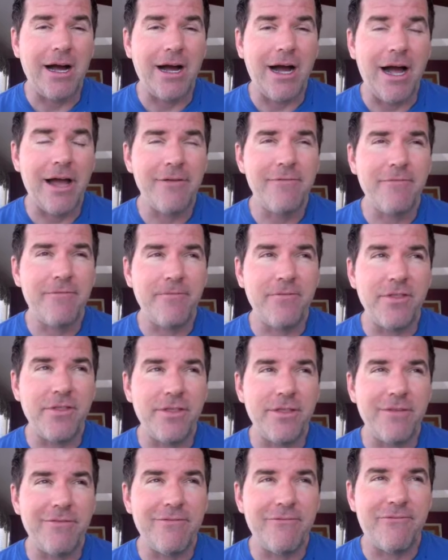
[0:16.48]
I've
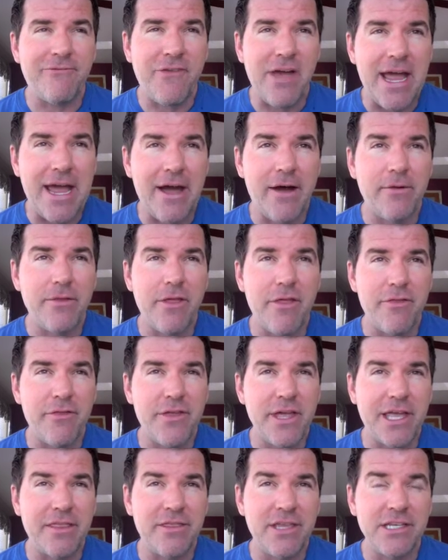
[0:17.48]
found
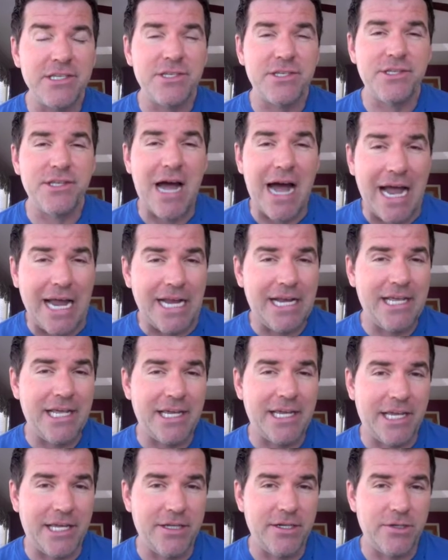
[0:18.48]
that this
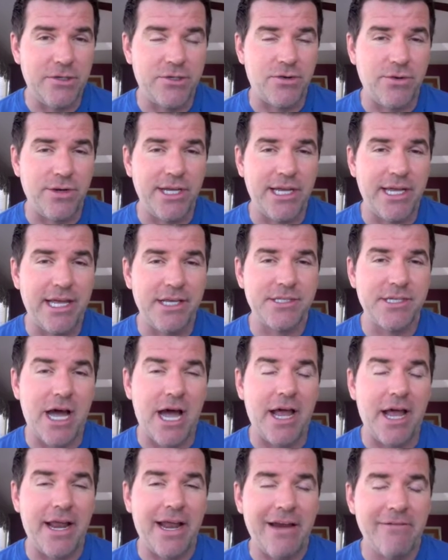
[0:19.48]
dieting industry has
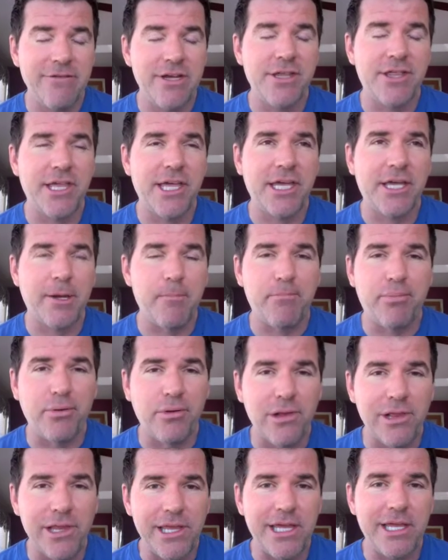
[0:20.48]
got everything
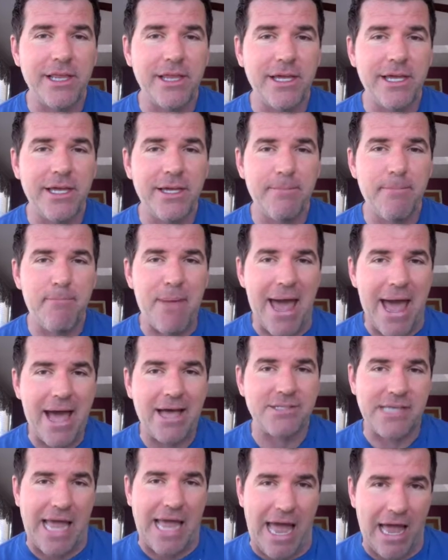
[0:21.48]
completely
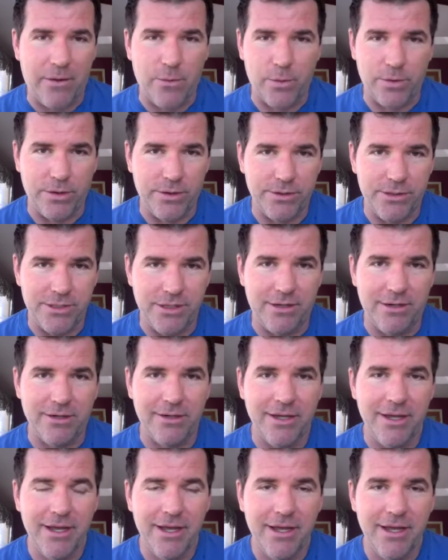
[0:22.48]
bass backwards.
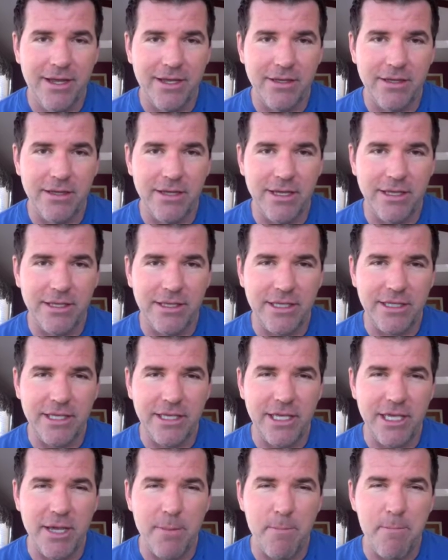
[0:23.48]

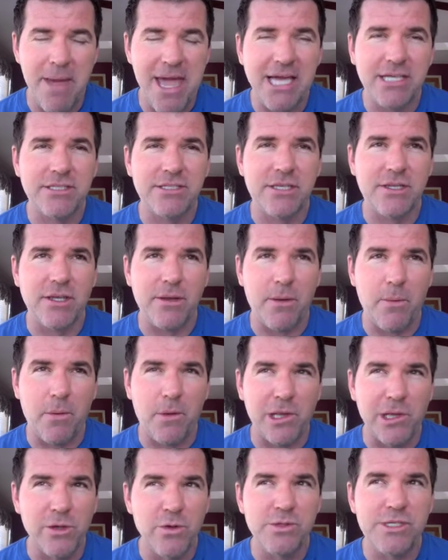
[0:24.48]
It makes
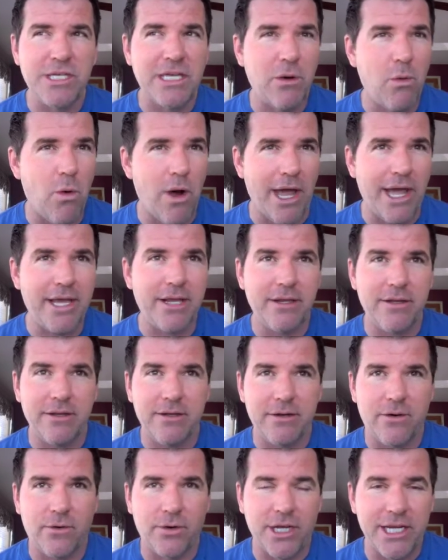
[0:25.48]
losing weight
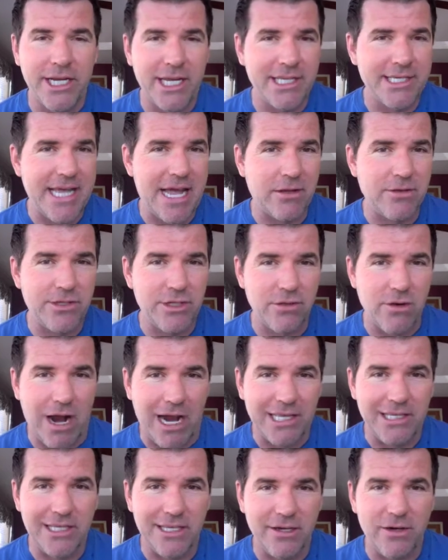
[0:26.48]
or getting down to your
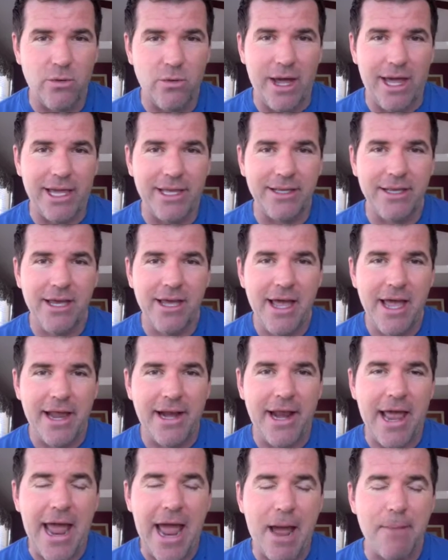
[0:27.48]
ideal weight
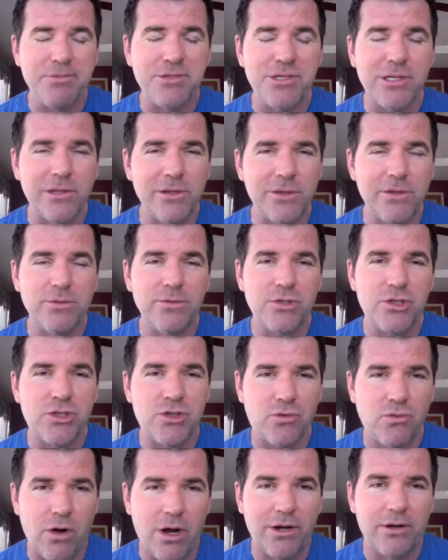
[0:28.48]
an absolute
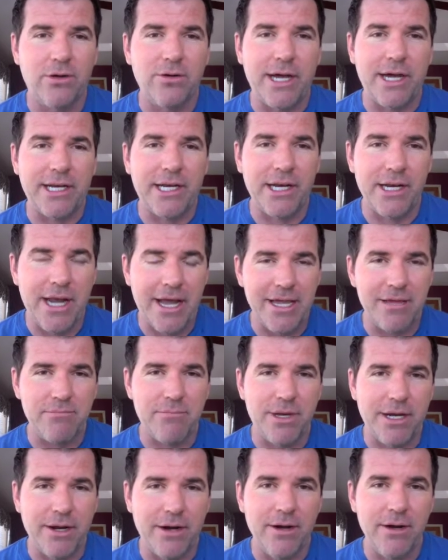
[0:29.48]
struggle and a
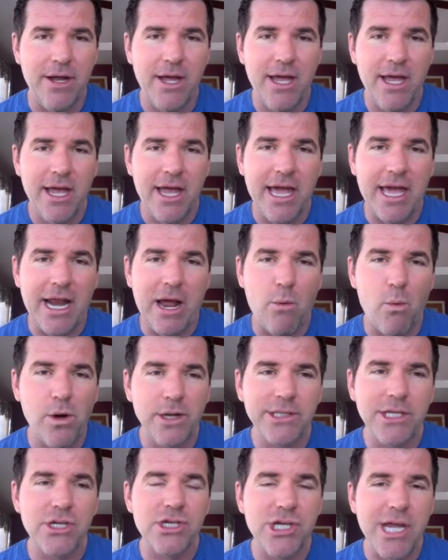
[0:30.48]
nightmare. And I
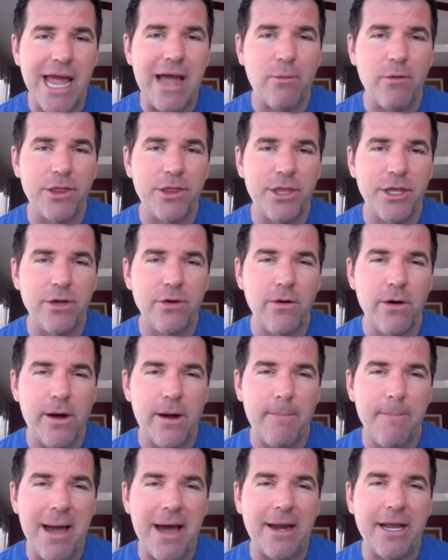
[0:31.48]
wanted to chat with you
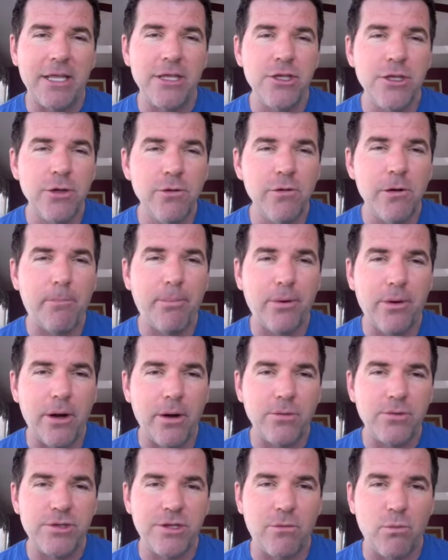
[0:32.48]
about a new
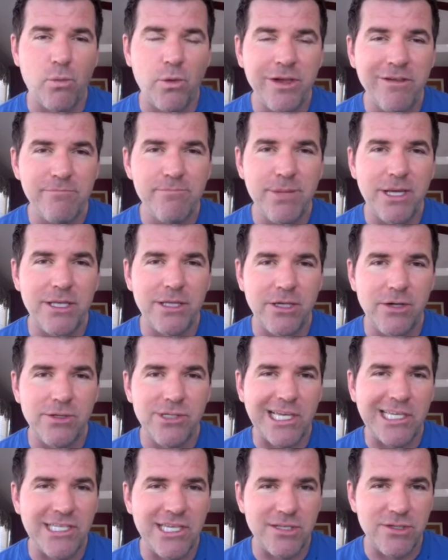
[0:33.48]
approach that we've been
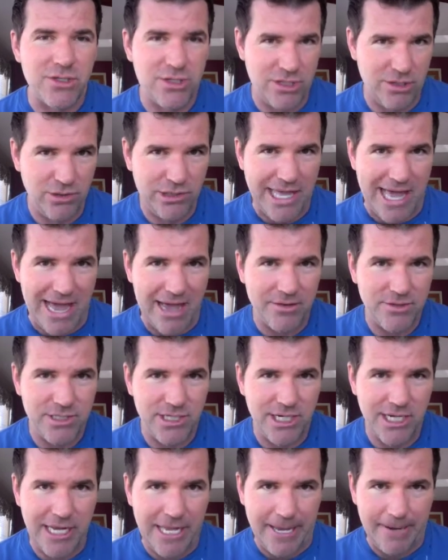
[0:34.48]
using since
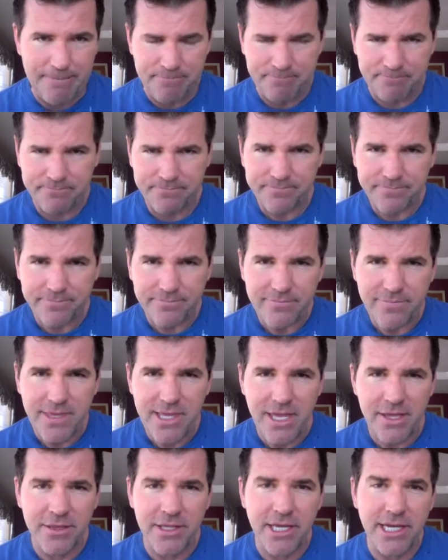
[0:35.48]
2008
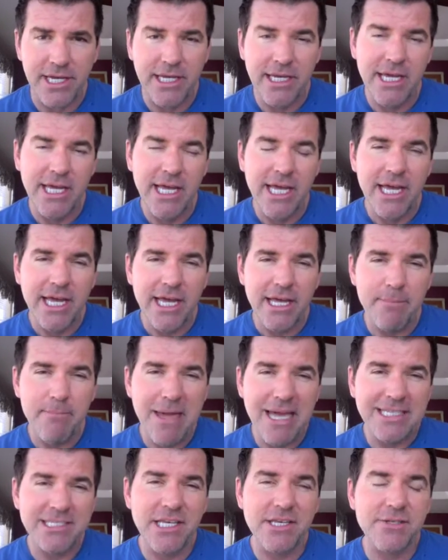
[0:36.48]
that
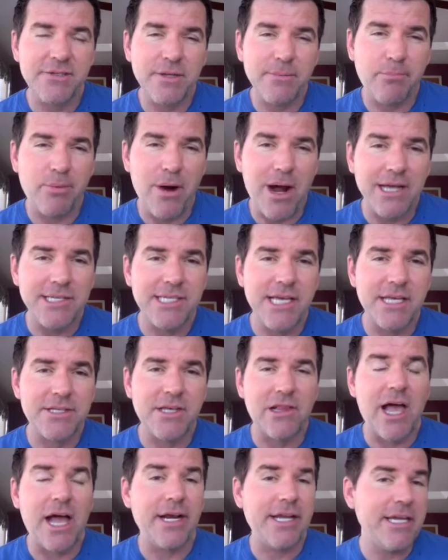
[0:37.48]
makes this process a
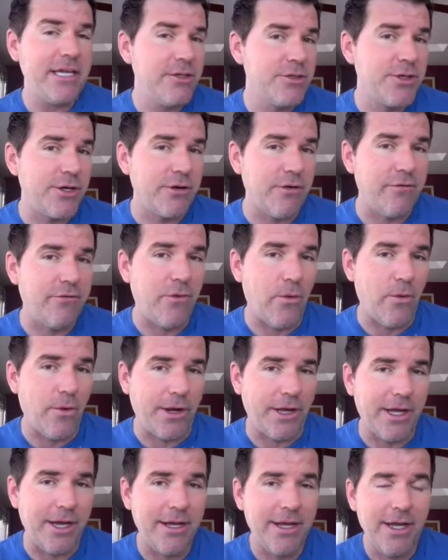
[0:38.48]
lot easier for
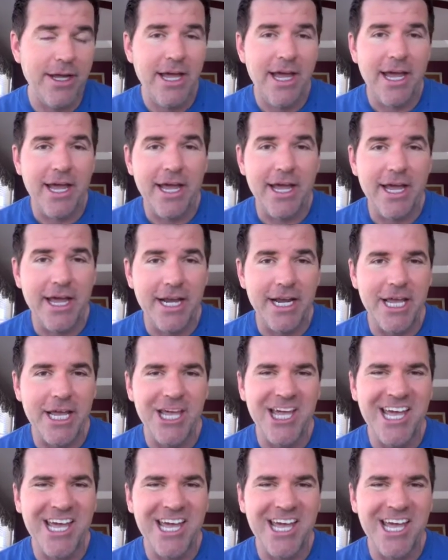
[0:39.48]
you. And